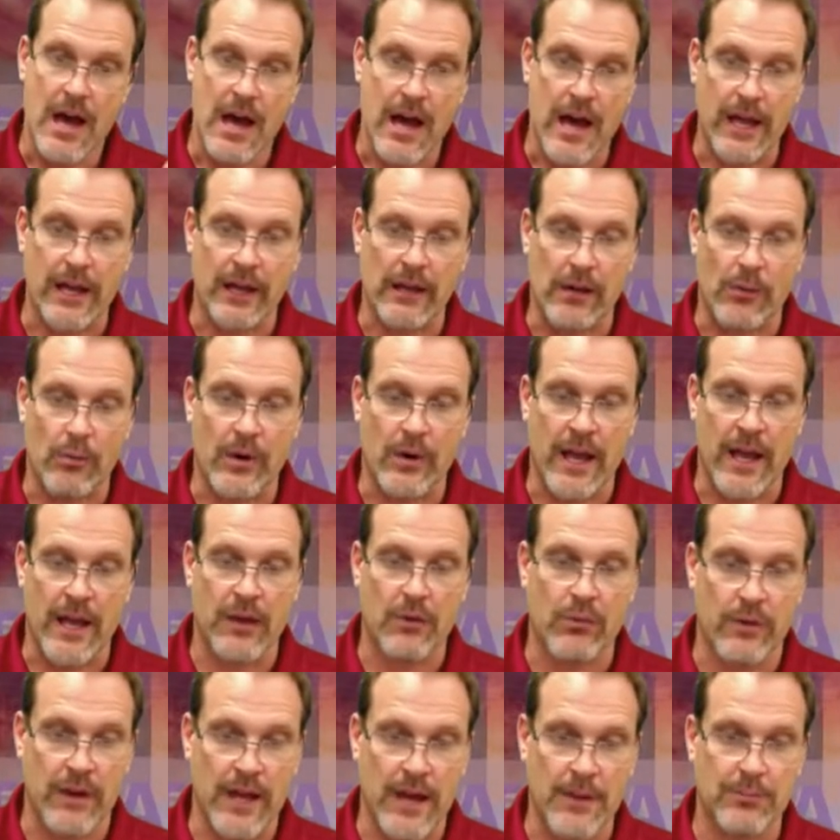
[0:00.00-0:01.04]
I when I
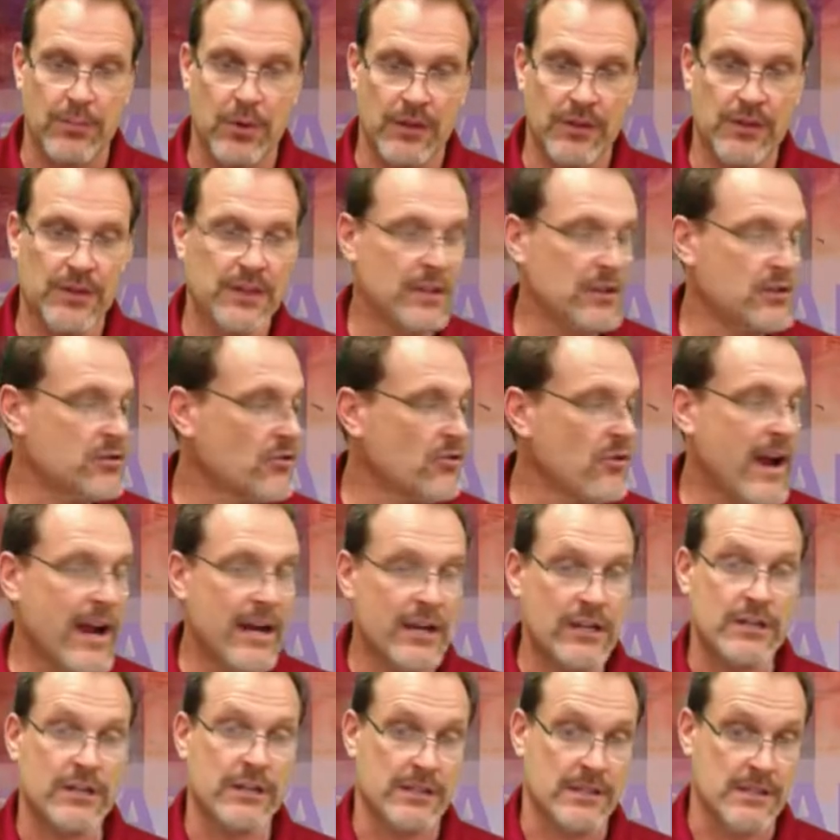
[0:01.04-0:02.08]
when I put the
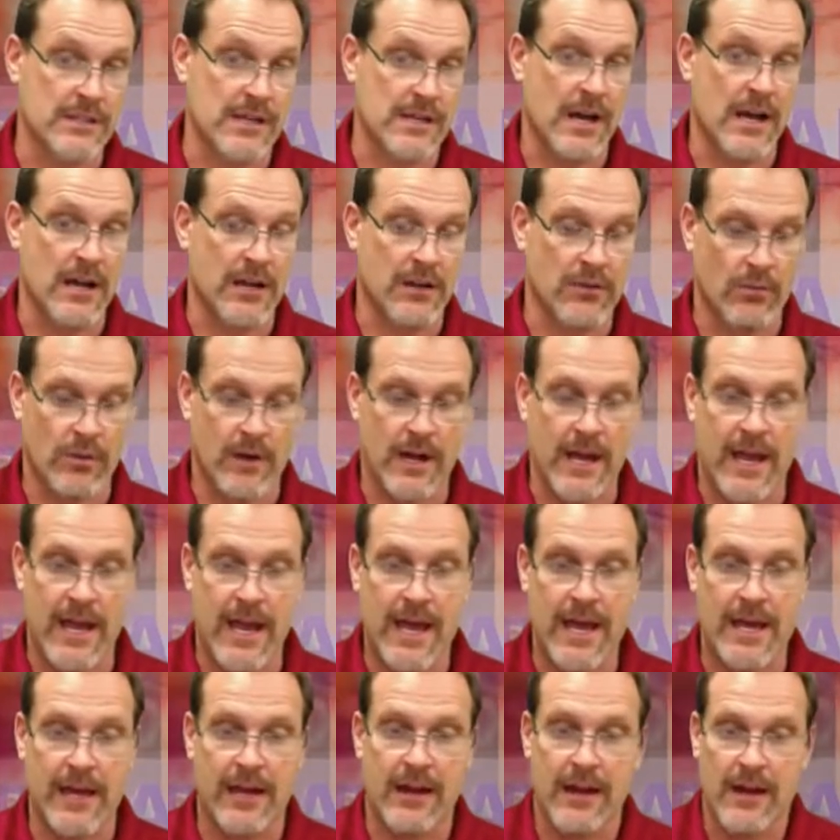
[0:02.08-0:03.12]
directions on when I
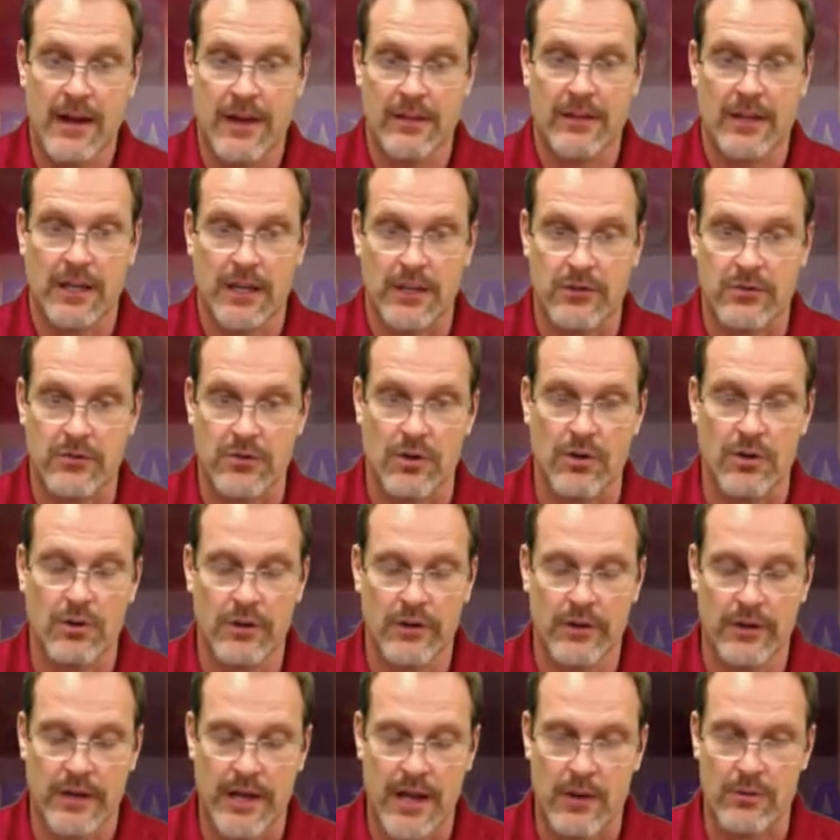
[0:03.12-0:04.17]
had it on the
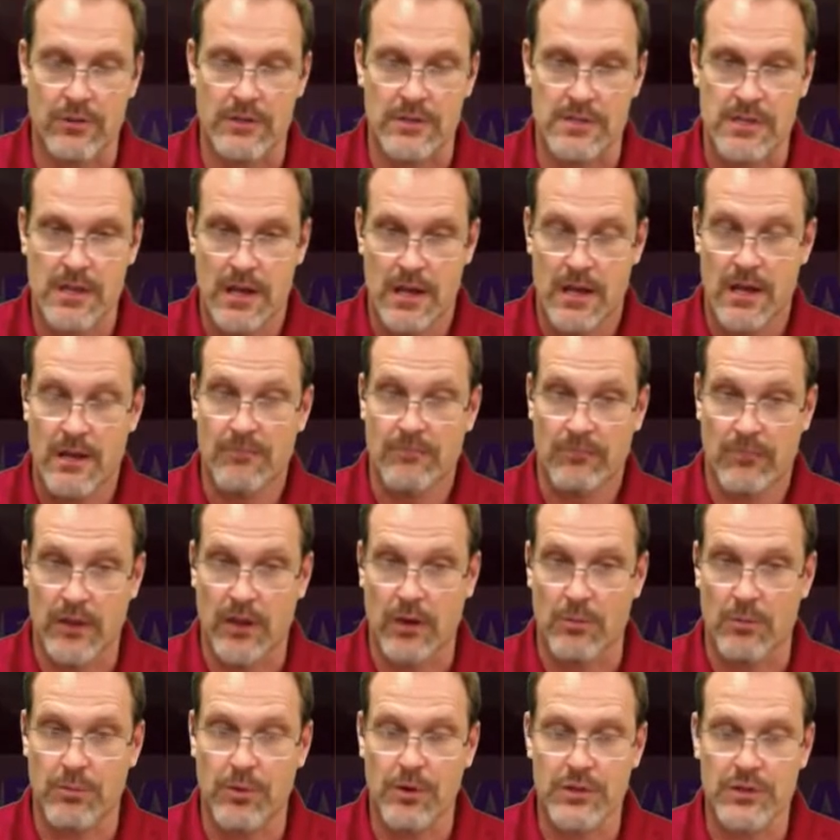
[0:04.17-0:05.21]
controller and I was you
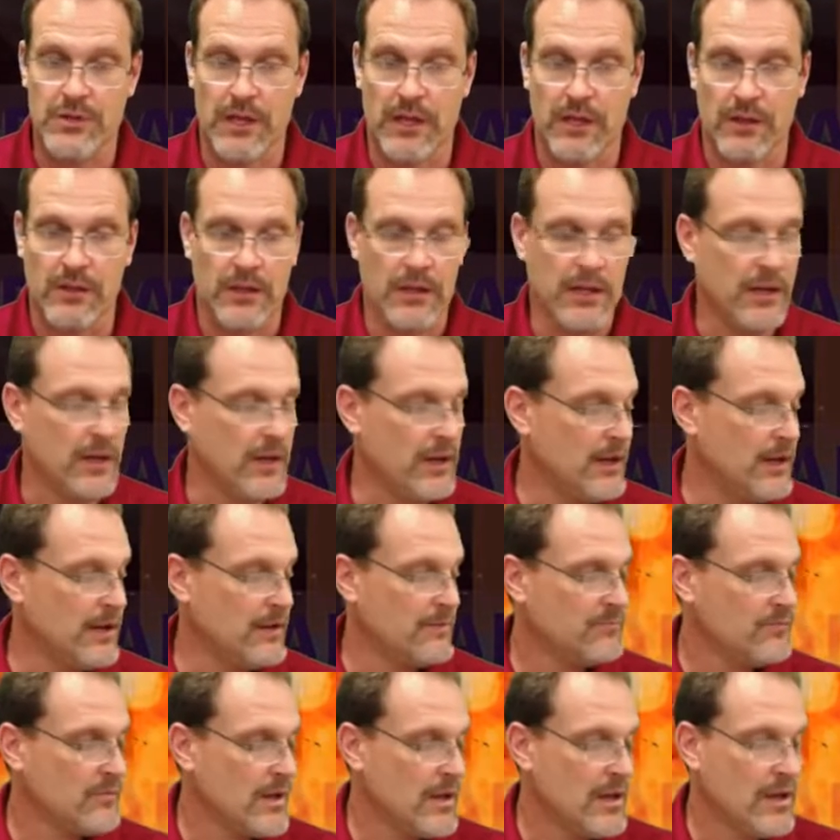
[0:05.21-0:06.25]
know pushing the uh,
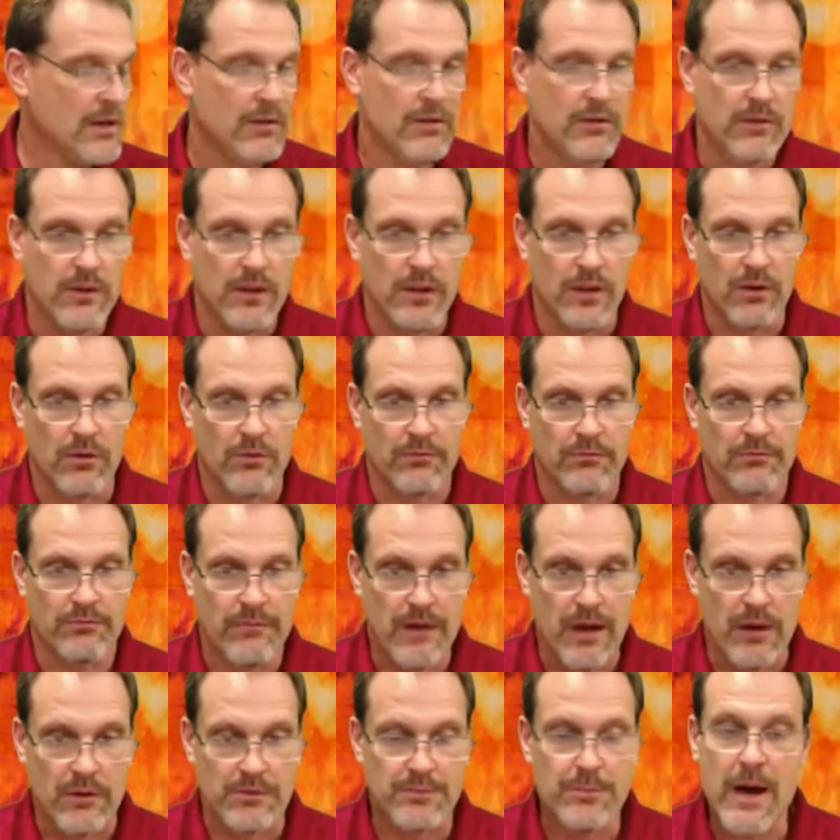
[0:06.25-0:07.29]
you know
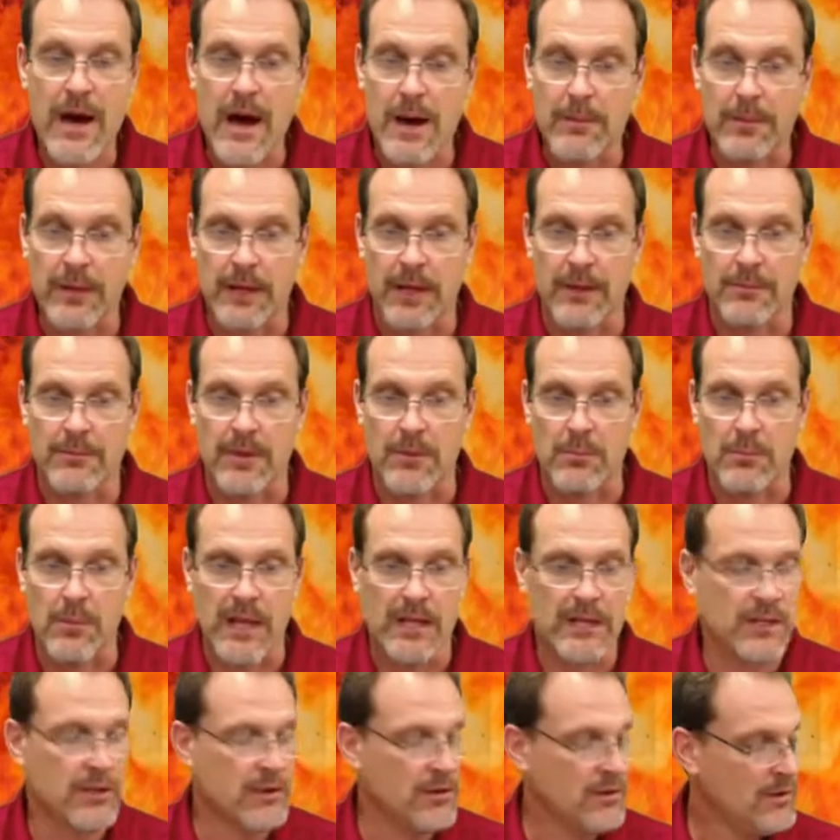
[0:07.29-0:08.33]
I was popping up the
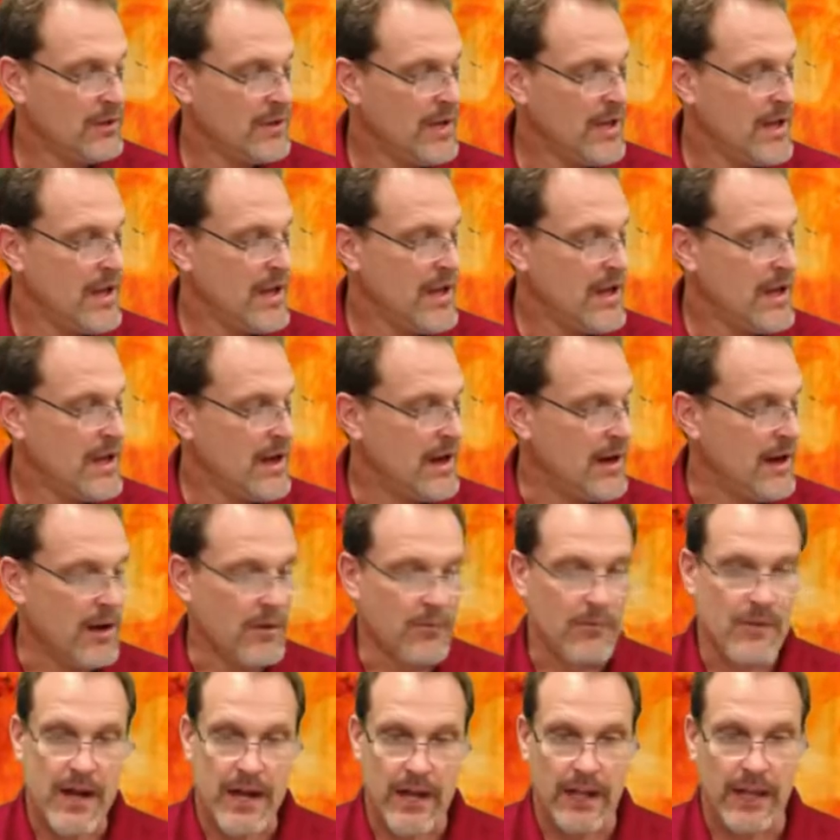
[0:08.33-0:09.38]
menu
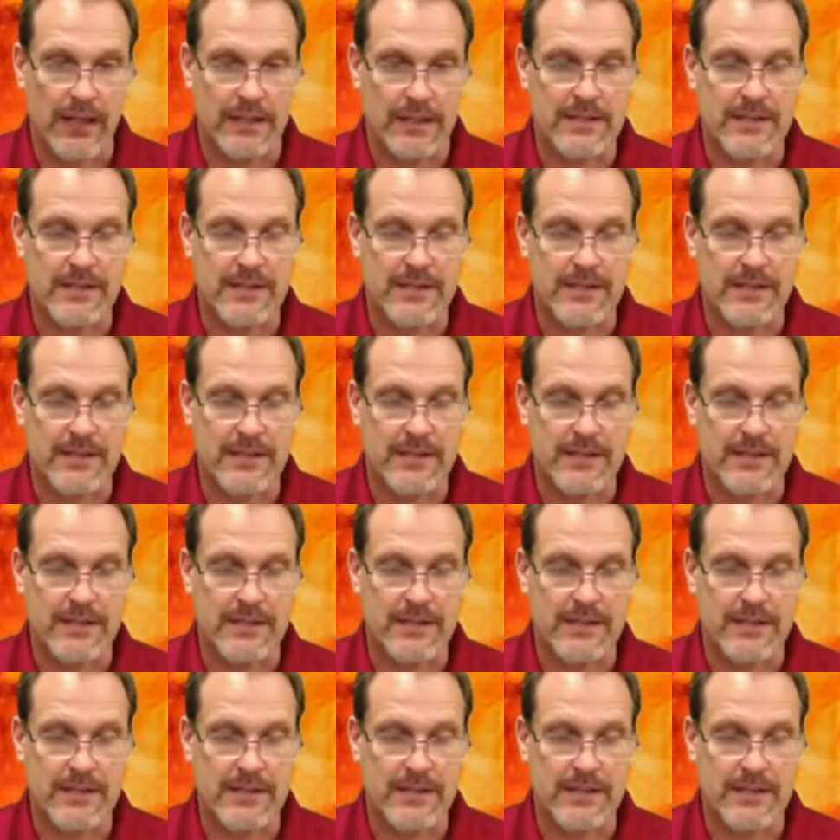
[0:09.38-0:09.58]
um, I, it's